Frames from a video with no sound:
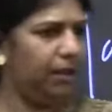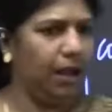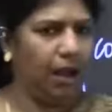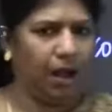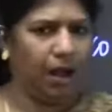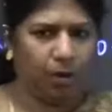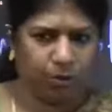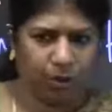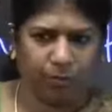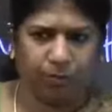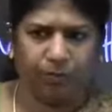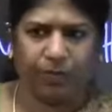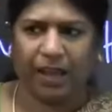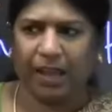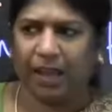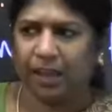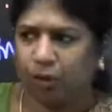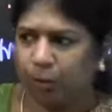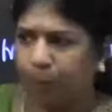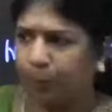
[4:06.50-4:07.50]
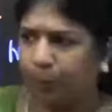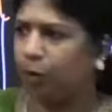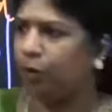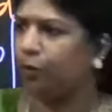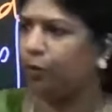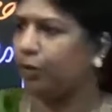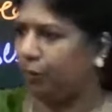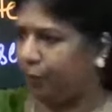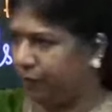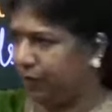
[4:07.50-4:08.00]
How the way you plow
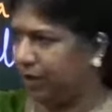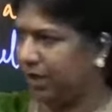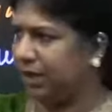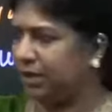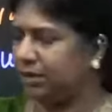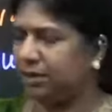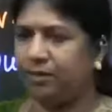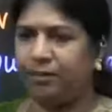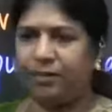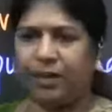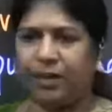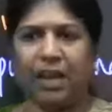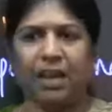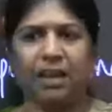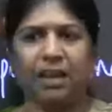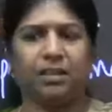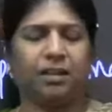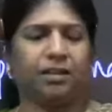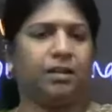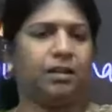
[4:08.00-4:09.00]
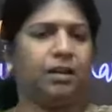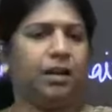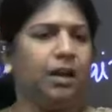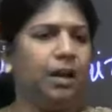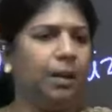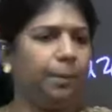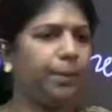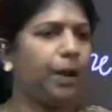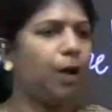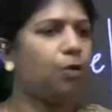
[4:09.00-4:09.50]
your field, the way the
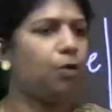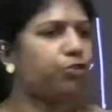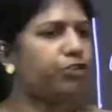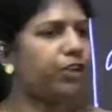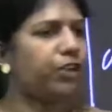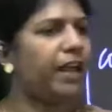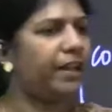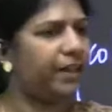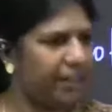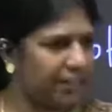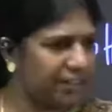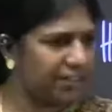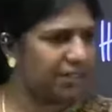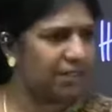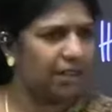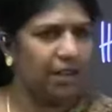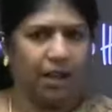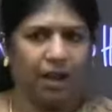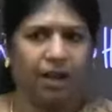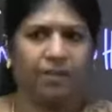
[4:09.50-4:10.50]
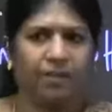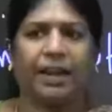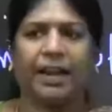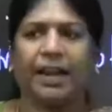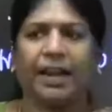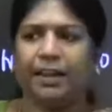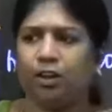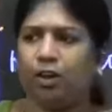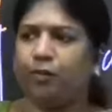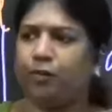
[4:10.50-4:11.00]
plowshare is, a
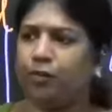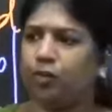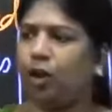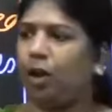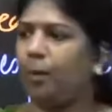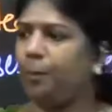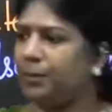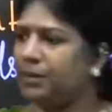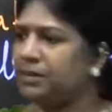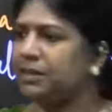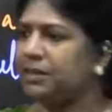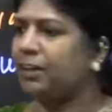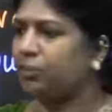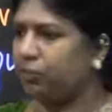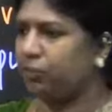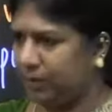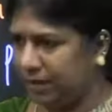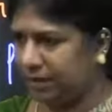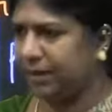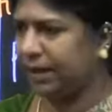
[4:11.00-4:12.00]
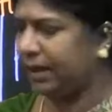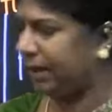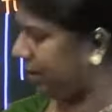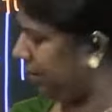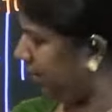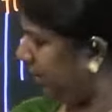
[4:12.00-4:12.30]
variety of crop is actually there.